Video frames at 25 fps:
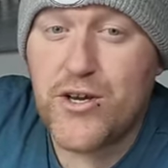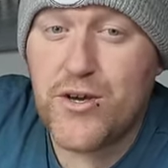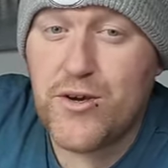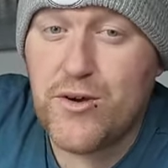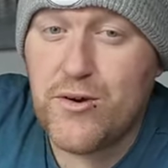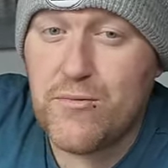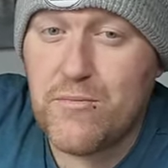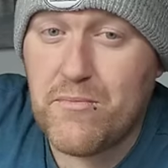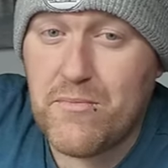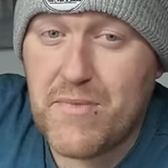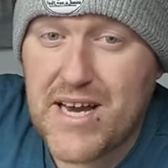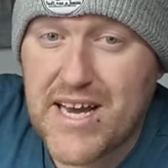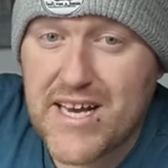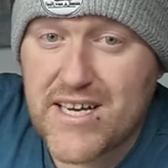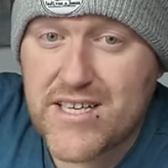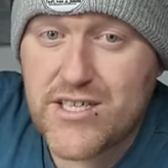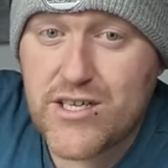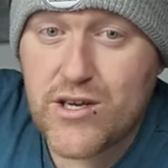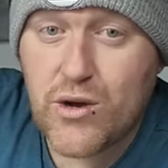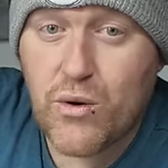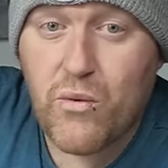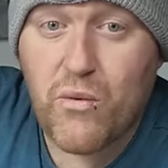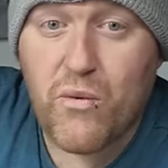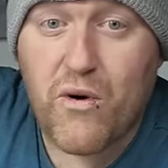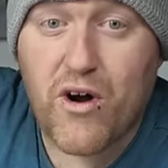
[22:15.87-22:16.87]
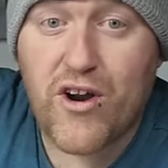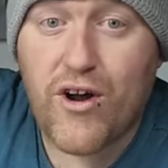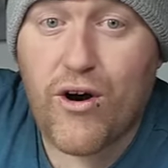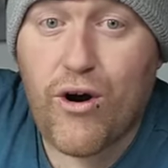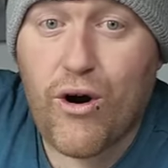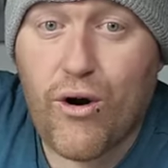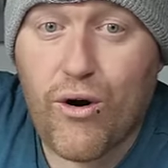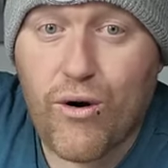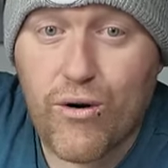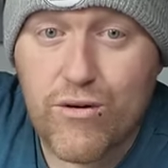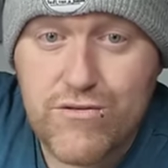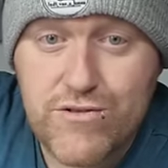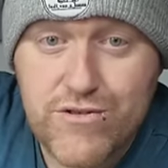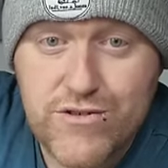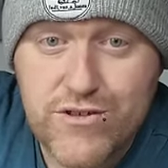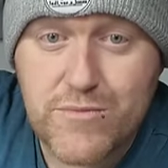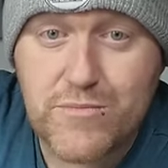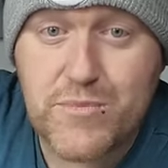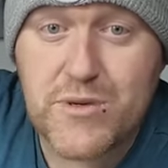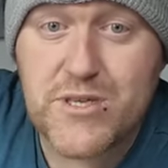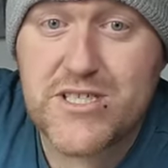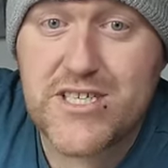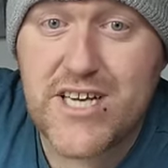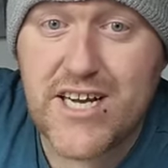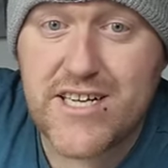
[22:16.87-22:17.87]
you miss
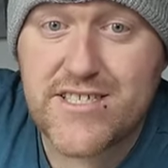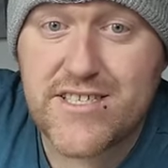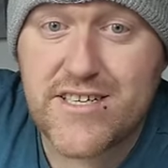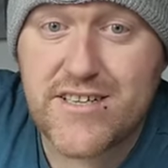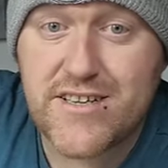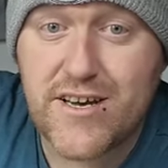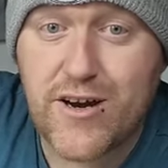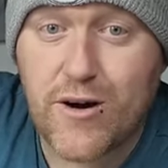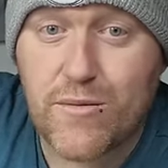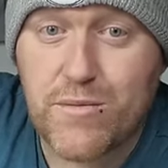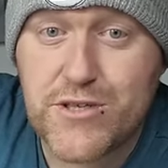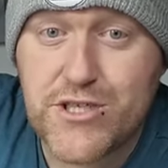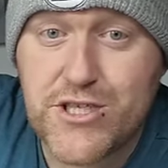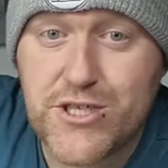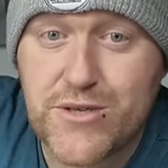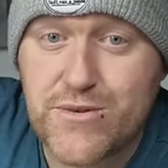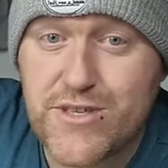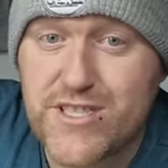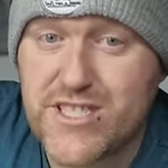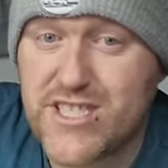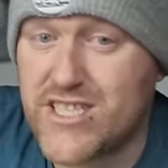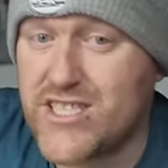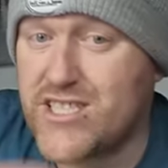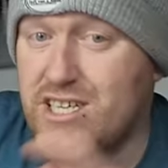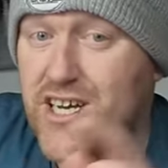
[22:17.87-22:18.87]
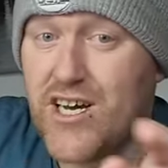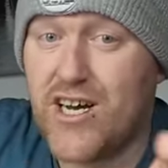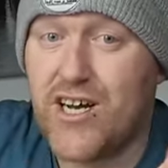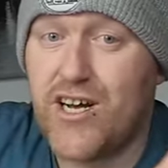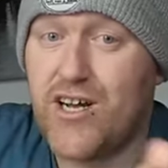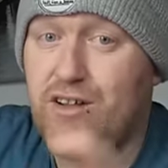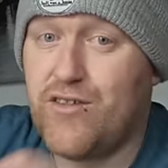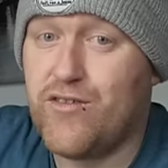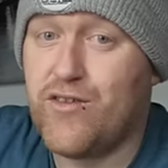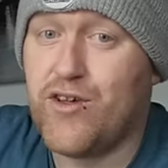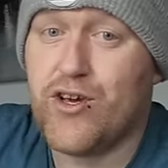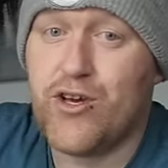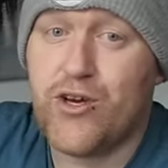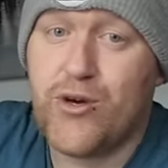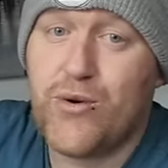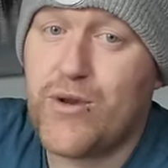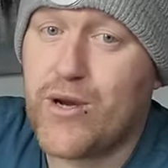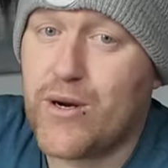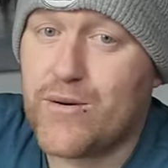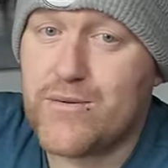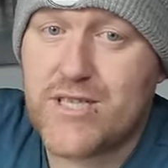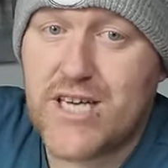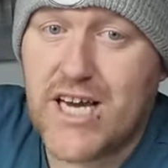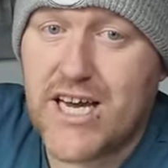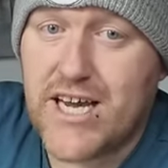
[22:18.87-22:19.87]
100% of the opportunities that you
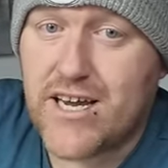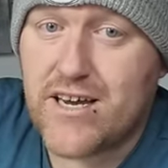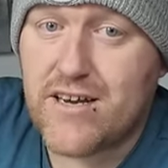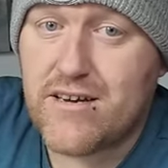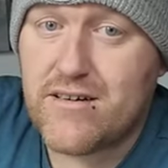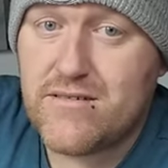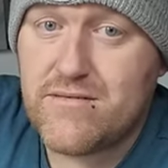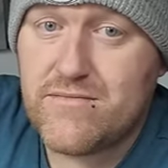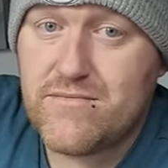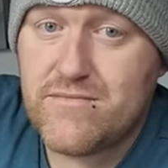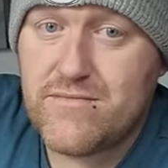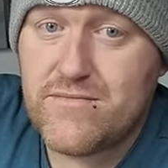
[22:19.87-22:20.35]
don't take.